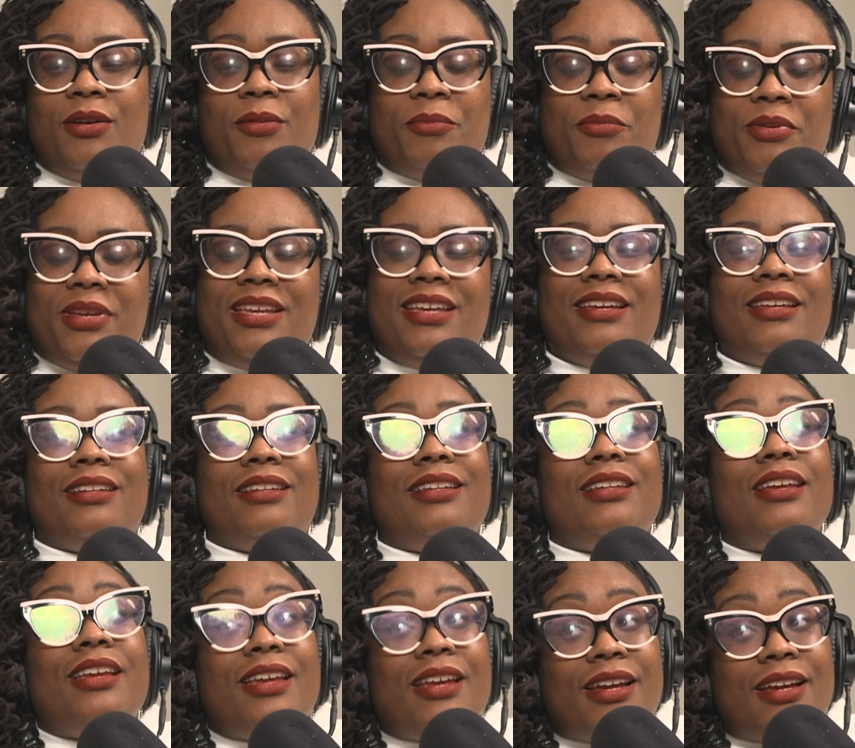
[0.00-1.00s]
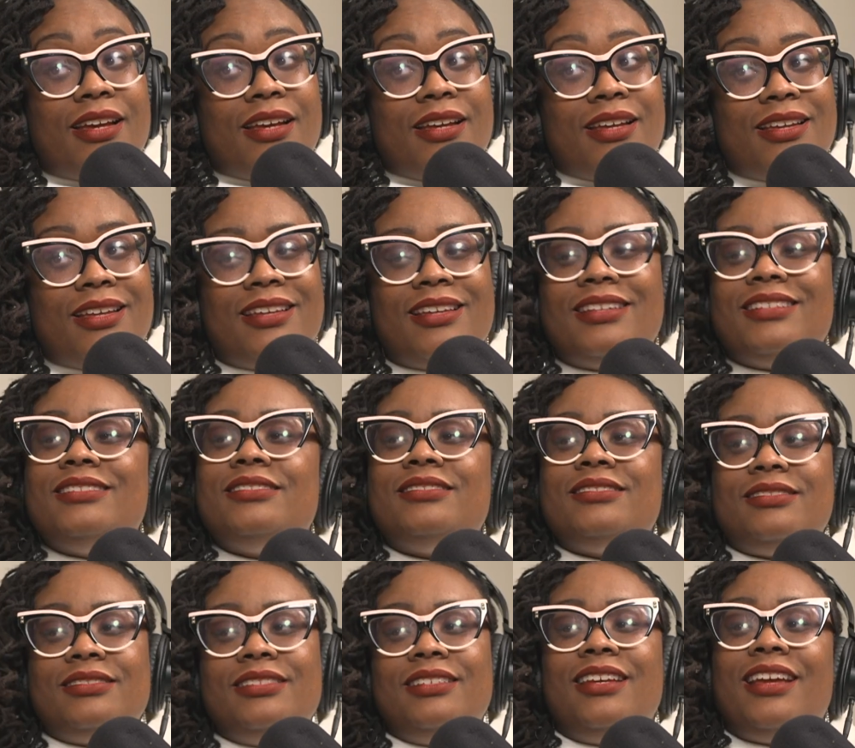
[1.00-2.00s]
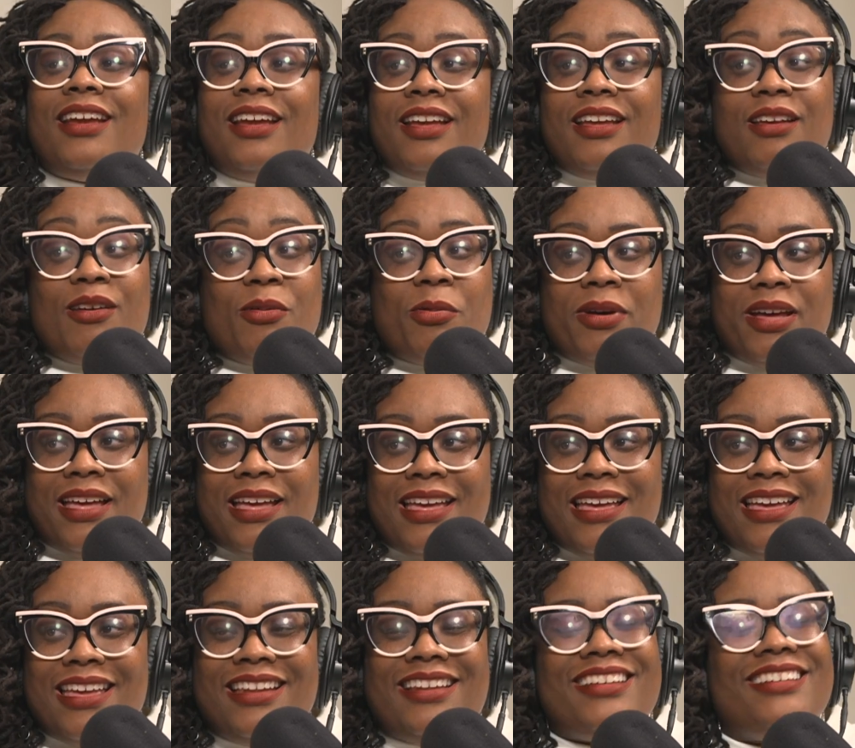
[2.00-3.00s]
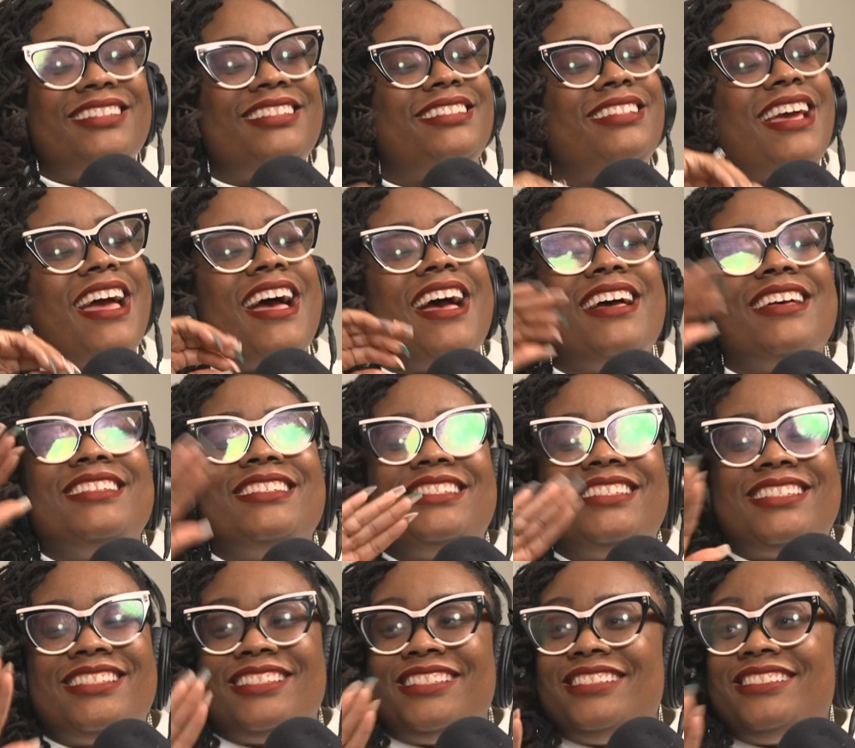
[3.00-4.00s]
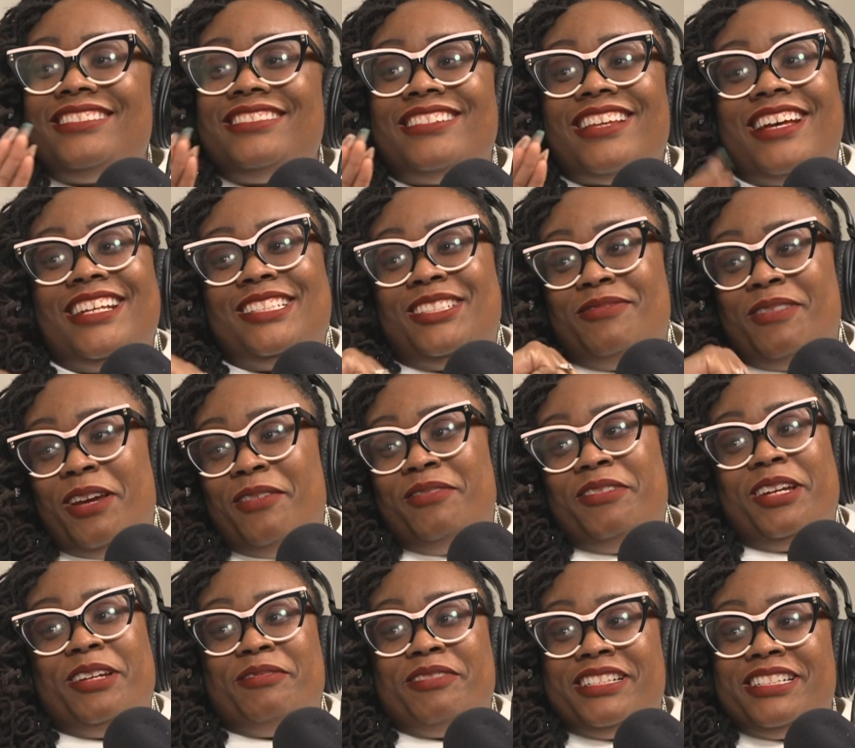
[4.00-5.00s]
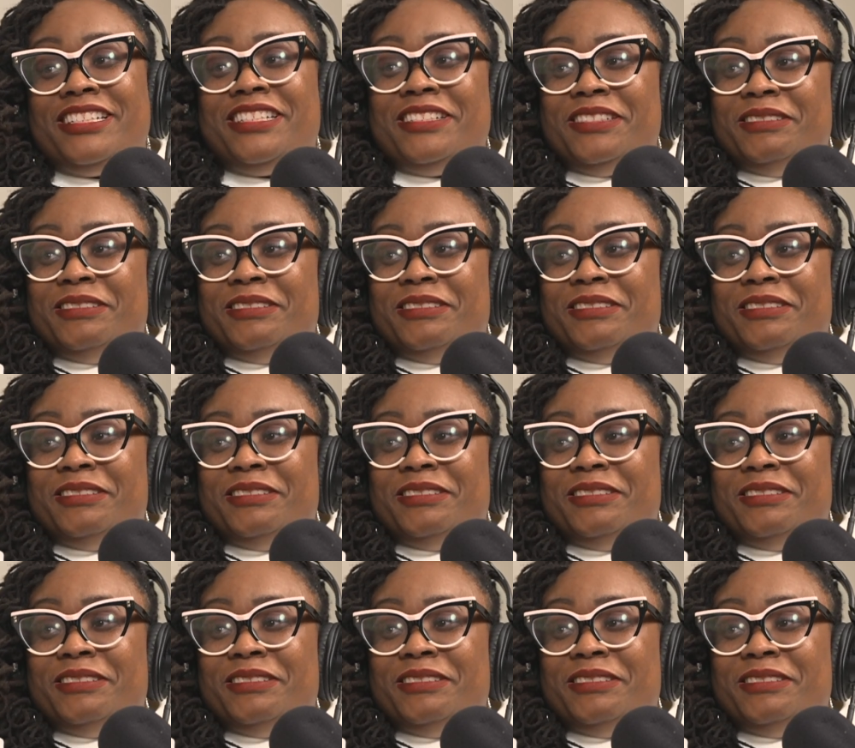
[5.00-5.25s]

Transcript: Being Leah. What? That's my favorite too.